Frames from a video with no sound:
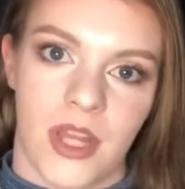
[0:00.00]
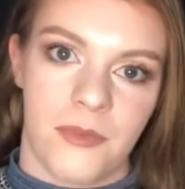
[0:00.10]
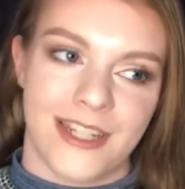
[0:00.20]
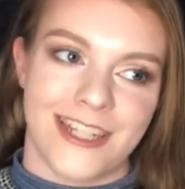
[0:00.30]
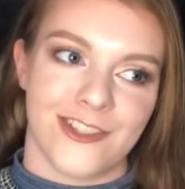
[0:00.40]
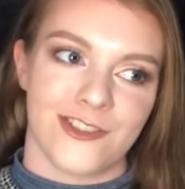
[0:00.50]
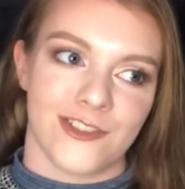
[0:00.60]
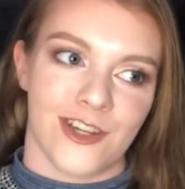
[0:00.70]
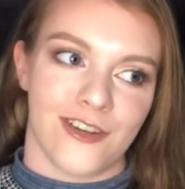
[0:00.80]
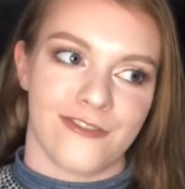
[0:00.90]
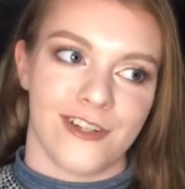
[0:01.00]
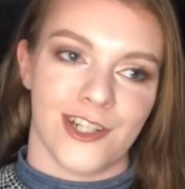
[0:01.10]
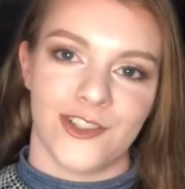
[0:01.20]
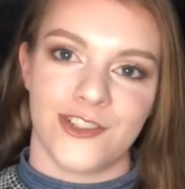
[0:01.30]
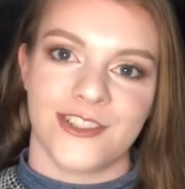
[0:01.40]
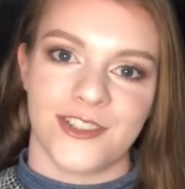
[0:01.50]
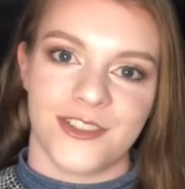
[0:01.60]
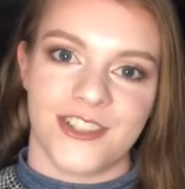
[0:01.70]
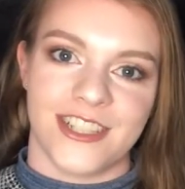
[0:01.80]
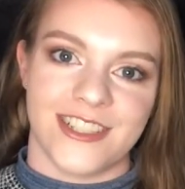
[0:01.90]
My dad's just gone for lunch, so
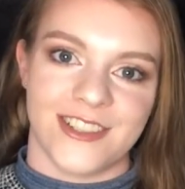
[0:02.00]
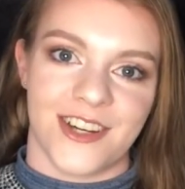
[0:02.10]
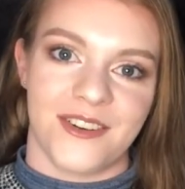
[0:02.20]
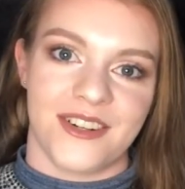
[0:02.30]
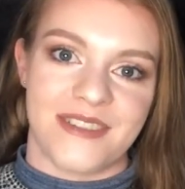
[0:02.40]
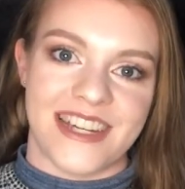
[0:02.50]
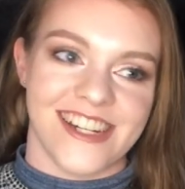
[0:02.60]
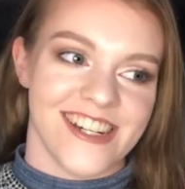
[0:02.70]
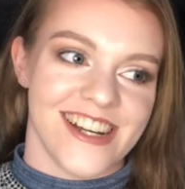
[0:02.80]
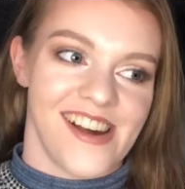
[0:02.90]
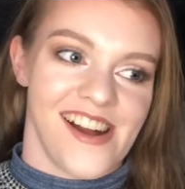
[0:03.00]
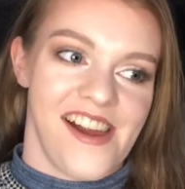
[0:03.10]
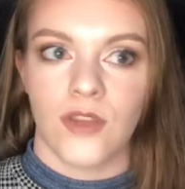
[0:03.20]
she does not want to be here now.